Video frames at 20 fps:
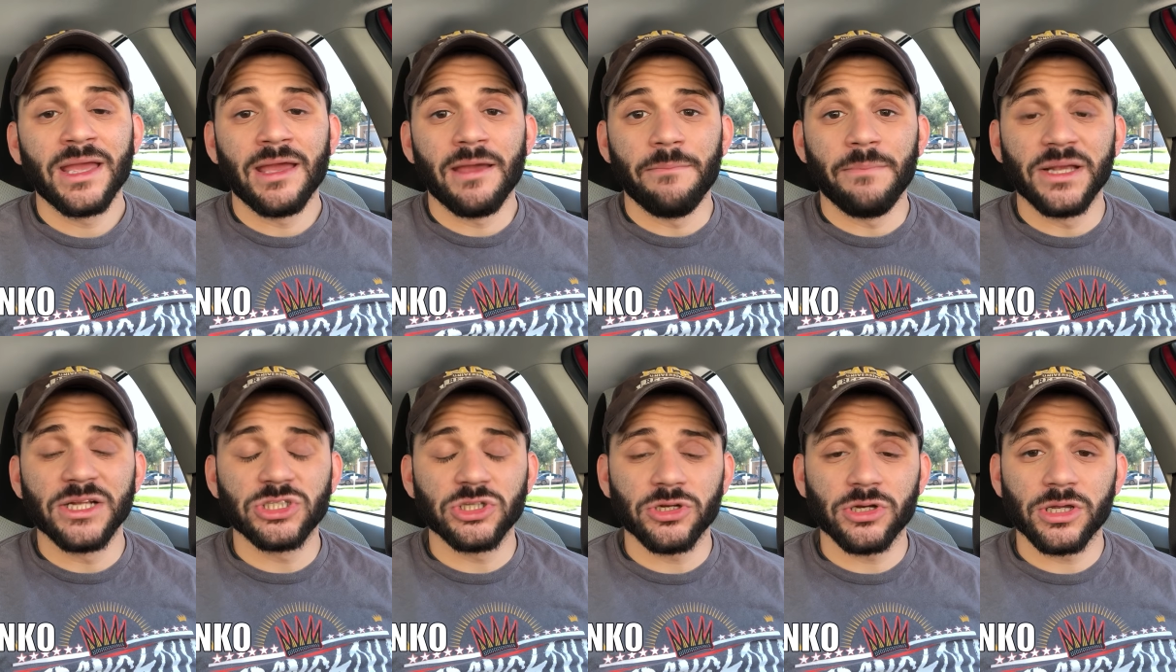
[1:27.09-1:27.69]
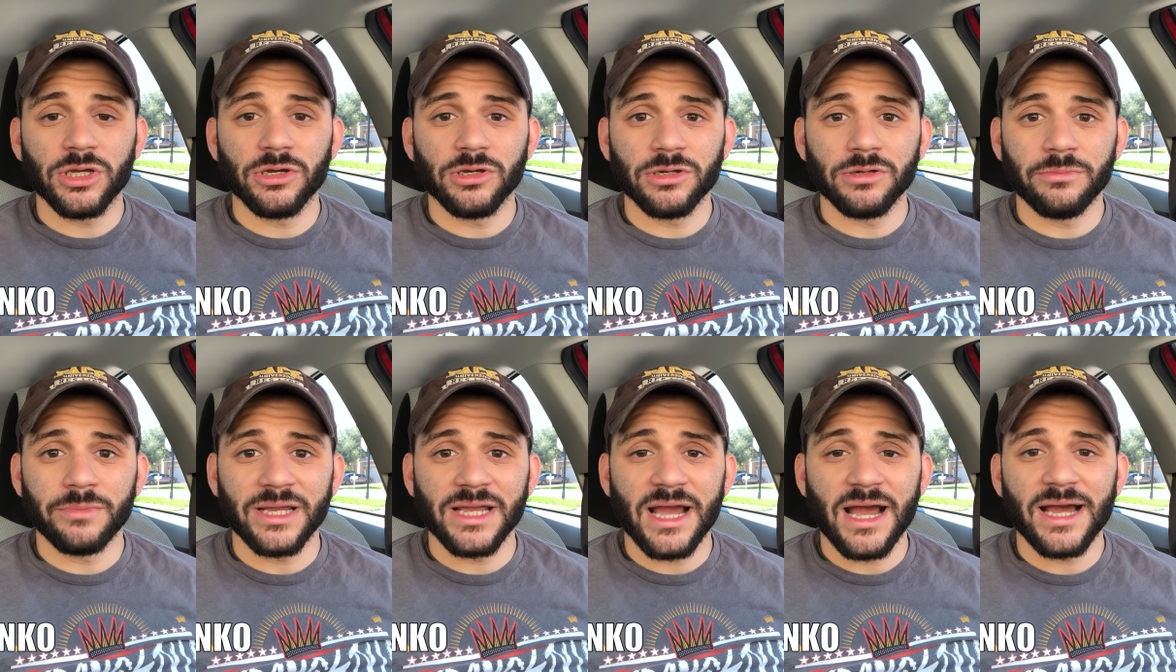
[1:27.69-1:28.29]
And make sure to go to
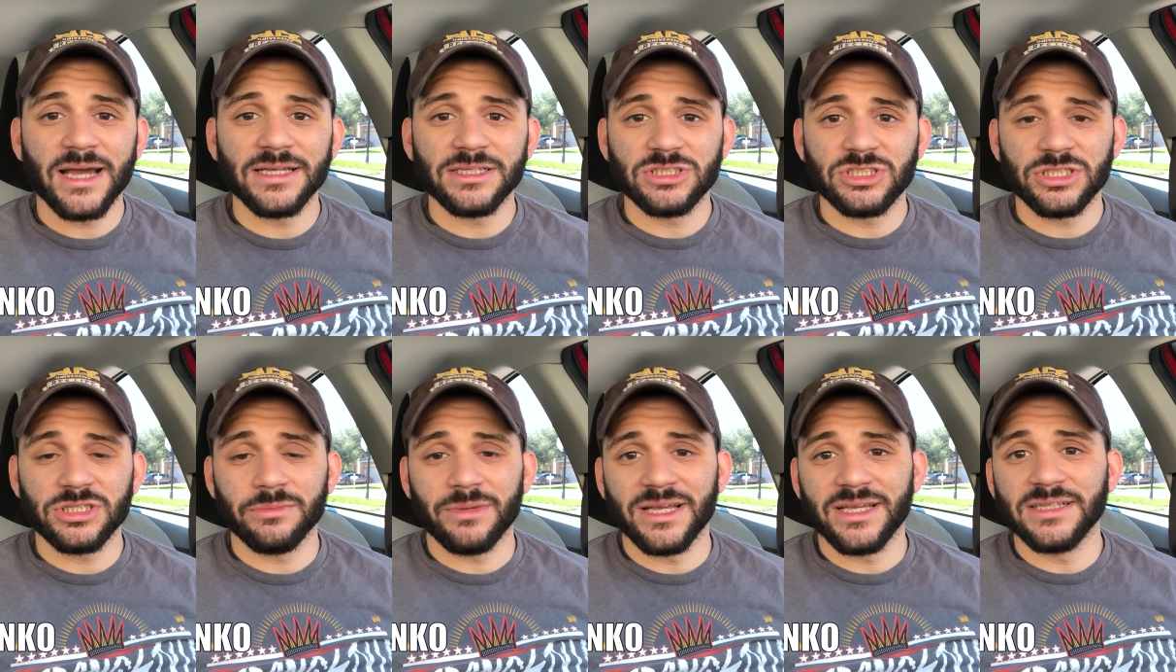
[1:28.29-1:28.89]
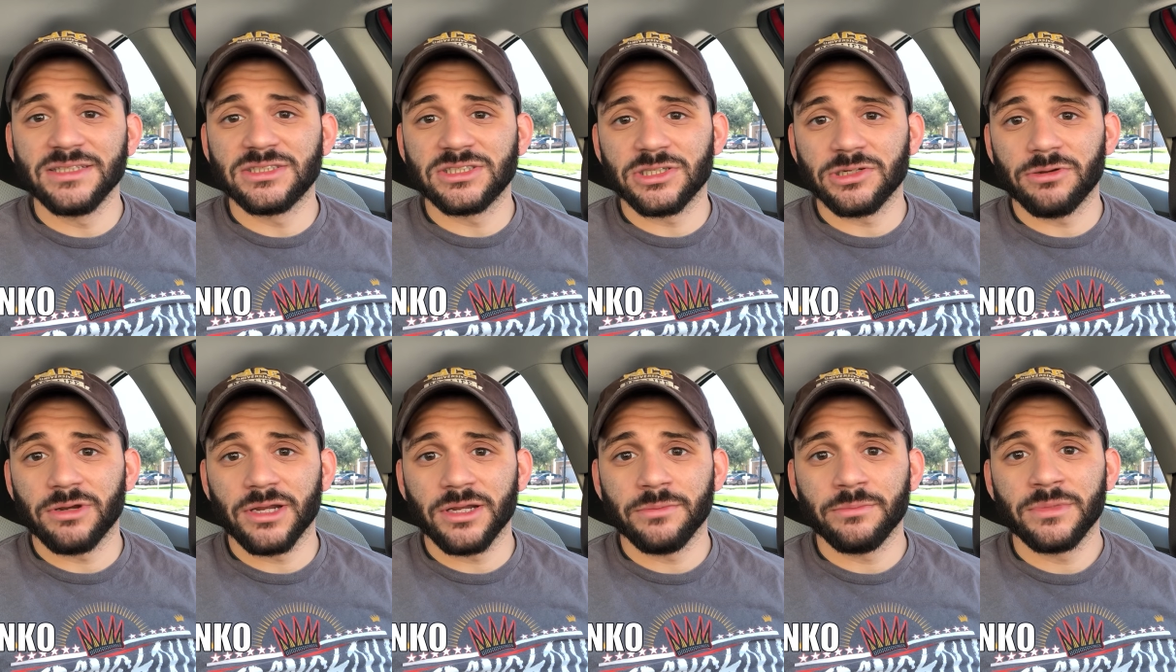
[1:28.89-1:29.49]
my IG, my
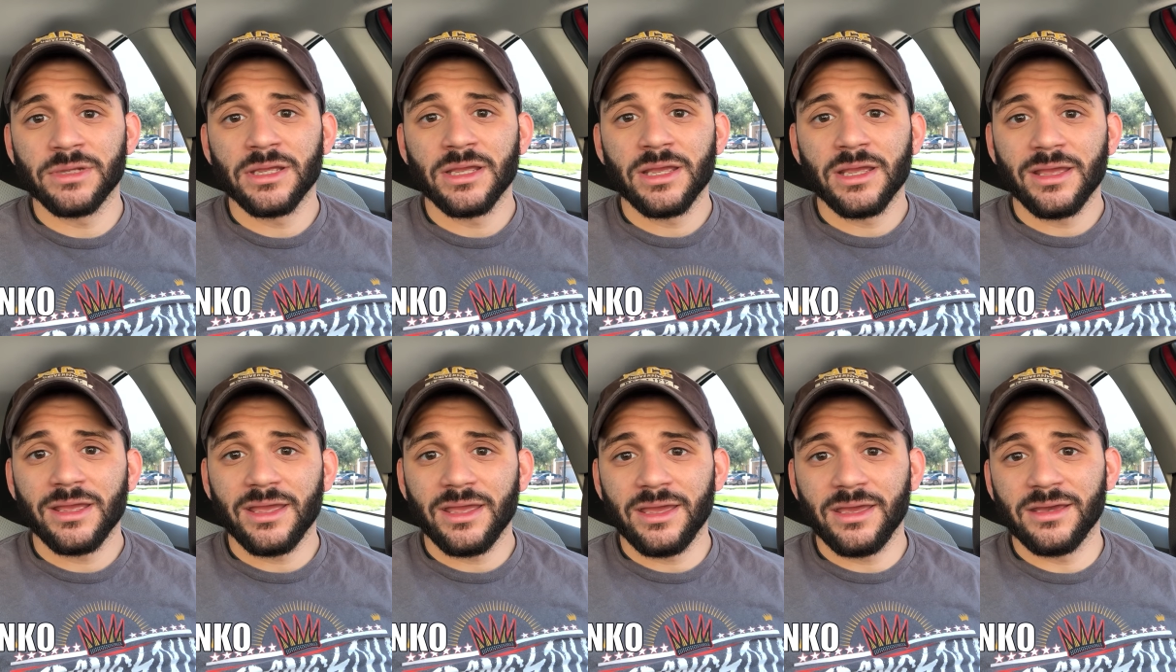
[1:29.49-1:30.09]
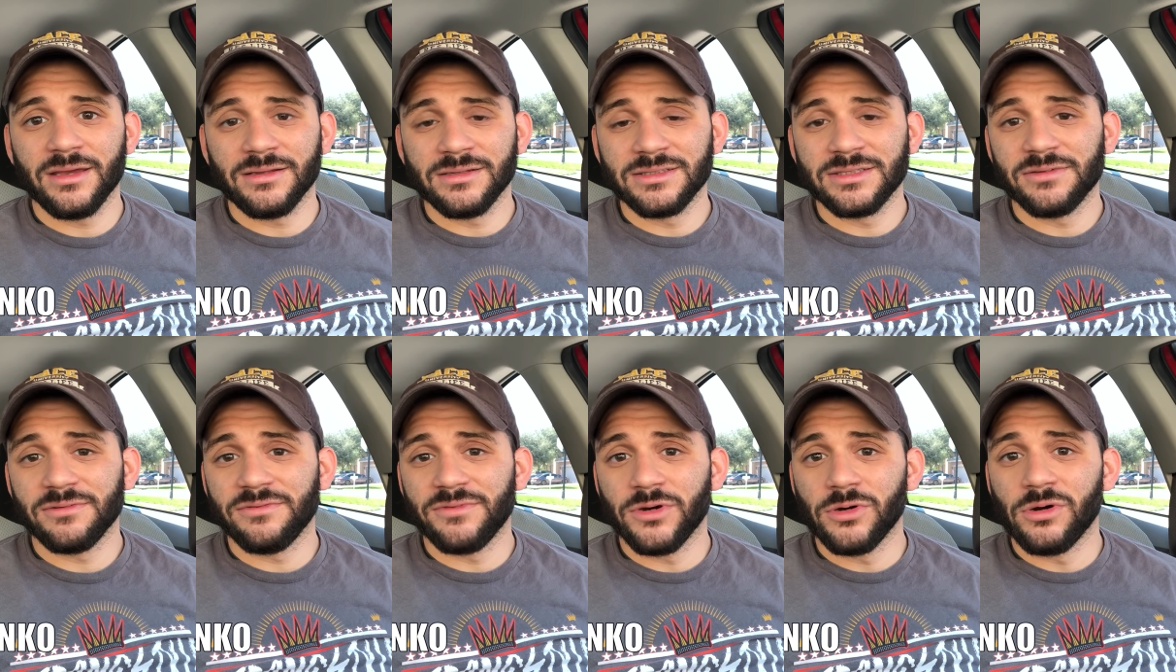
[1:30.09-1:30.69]
Instagram,
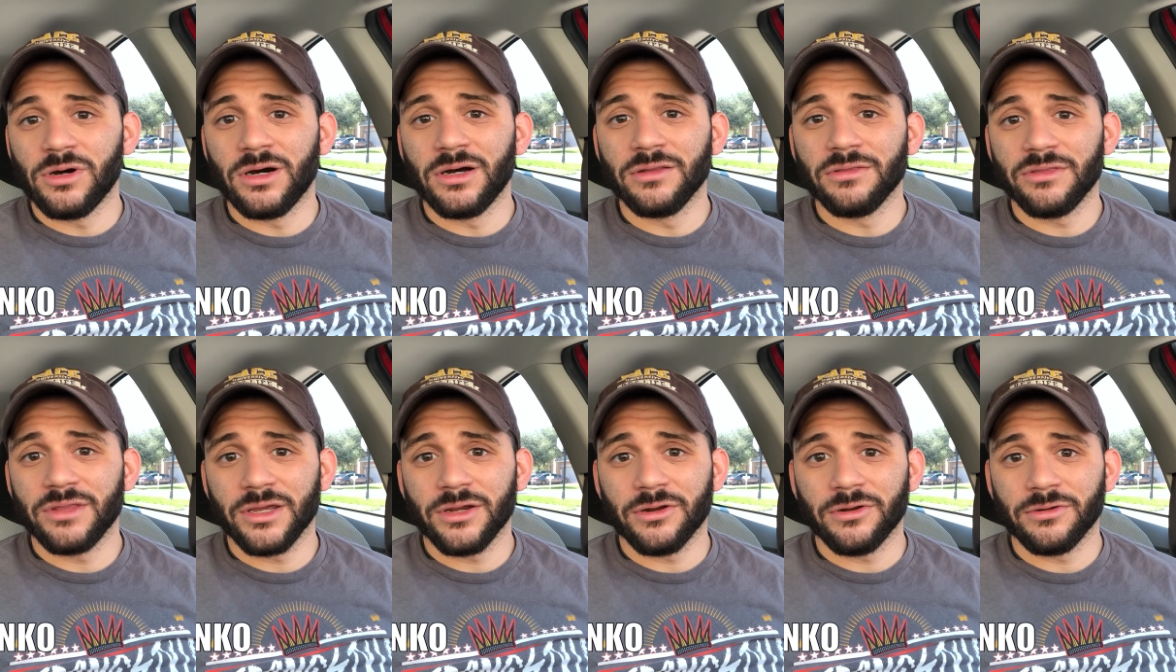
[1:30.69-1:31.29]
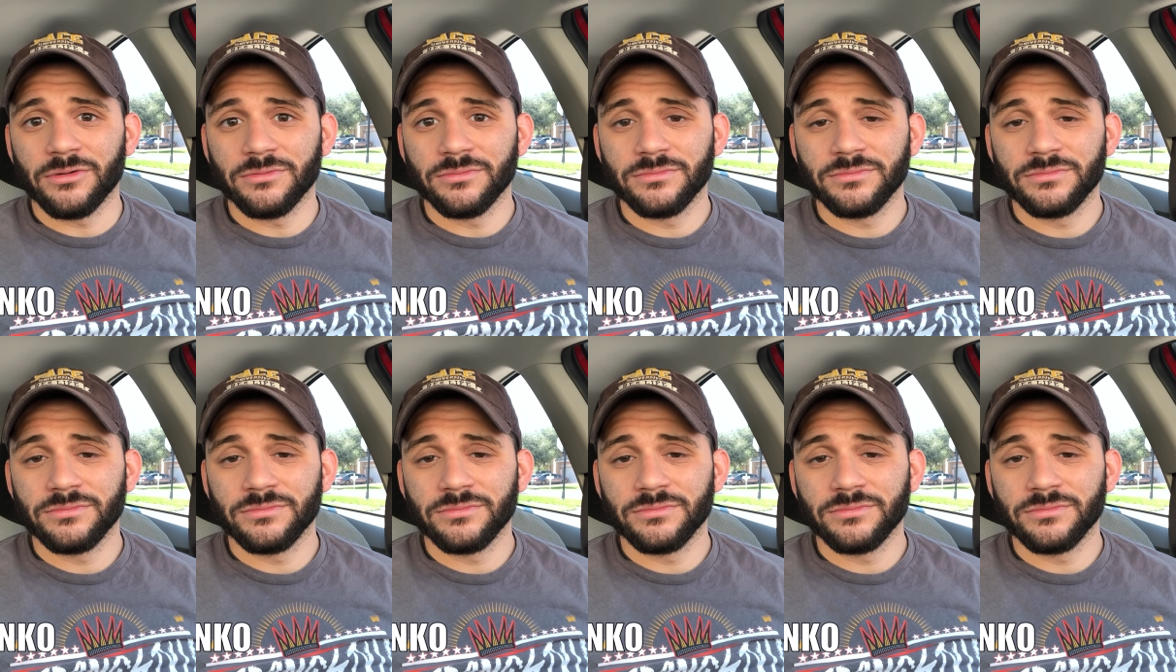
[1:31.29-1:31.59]
and vote on there.